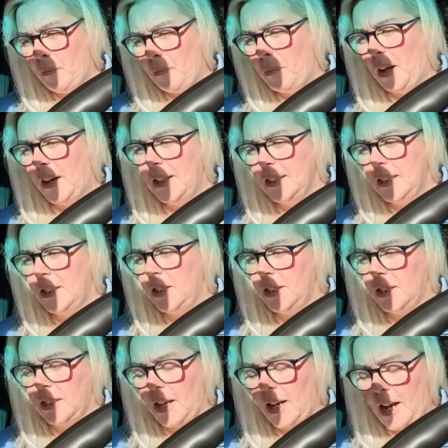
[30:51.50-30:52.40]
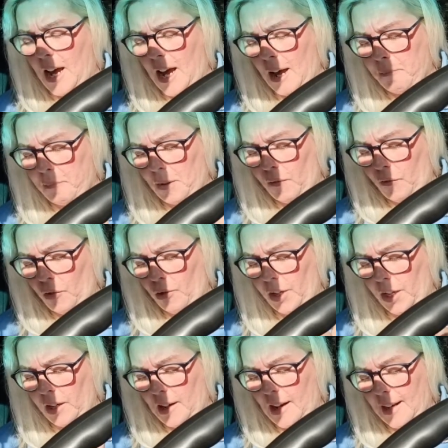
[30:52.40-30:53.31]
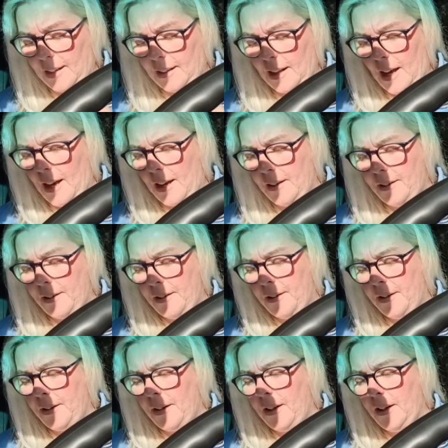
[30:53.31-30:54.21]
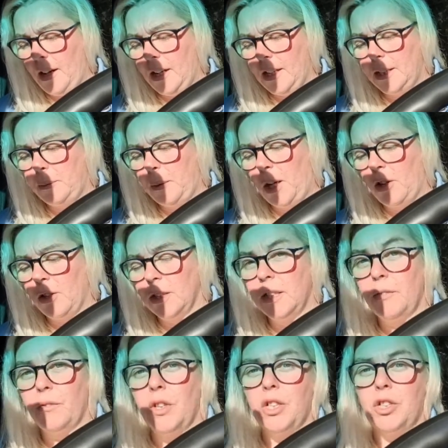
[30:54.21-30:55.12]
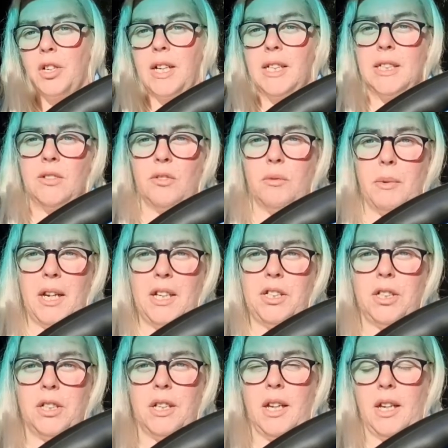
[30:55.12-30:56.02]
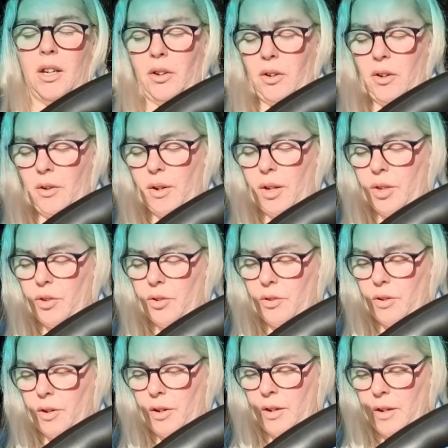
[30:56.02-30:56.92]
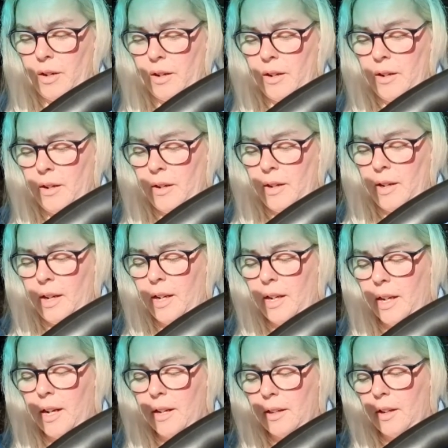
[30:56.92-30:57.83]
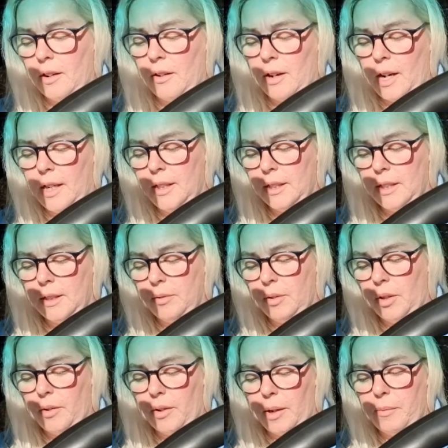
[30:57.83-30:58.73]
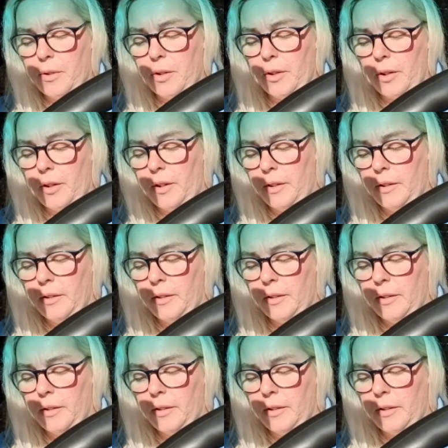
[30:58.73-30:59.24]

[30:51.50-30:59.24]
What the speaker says: But it's just gonna happen for you like that, and it's because of the transformation that you're going through. Any other guidance for group 2?